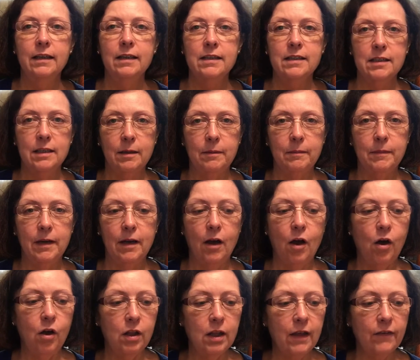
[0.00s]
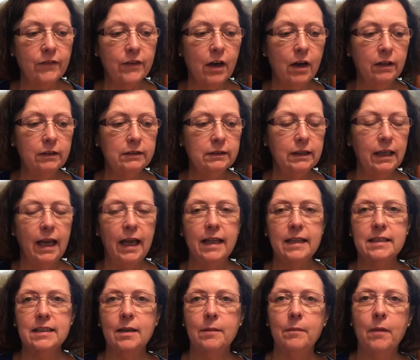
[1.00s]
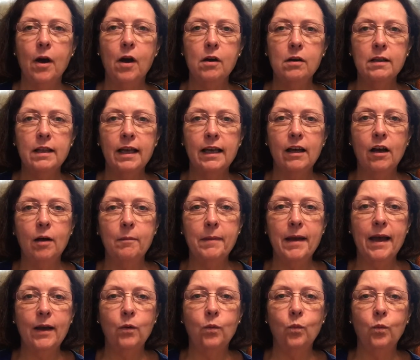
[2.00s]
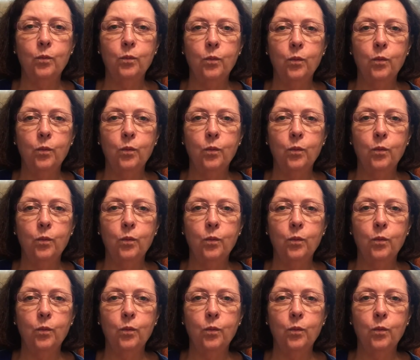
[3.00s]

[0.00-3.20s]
some haul I've gotten, and some haul I got back.